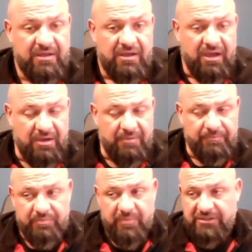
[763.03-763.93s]
Um,
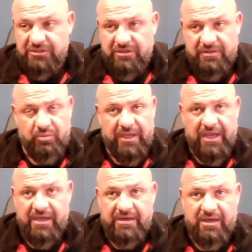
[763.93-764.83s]
making sure that we
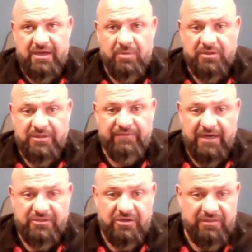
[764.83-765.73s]
had uh, multi-factor
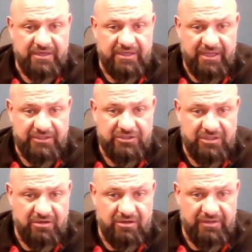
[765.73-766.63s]
authentication on
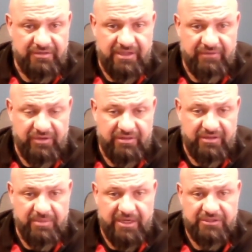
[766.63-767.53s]
all the everything,
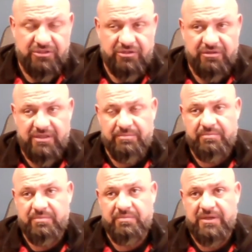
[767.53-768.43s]
making sure that
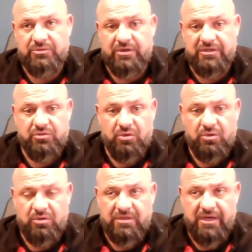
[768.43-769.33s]
things were
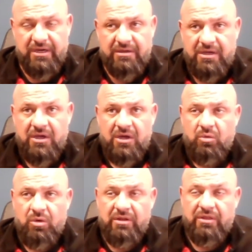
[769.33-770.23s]
controlled. Uh,
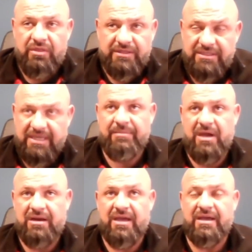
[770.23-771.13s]
One of the things that came
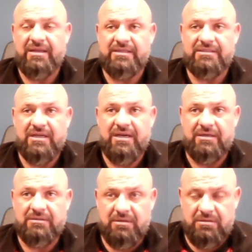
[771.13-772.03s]
out of that is uh,
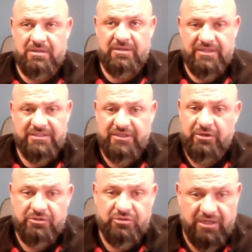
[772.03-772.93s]
the zero
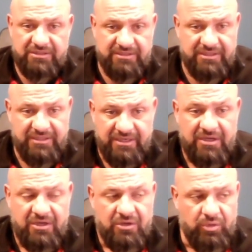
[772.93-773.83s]
trust,
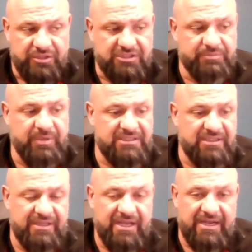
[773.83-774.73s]
which is basically the
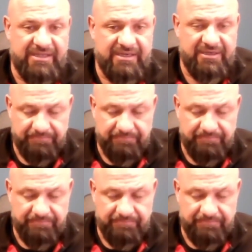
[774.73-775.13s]
idea,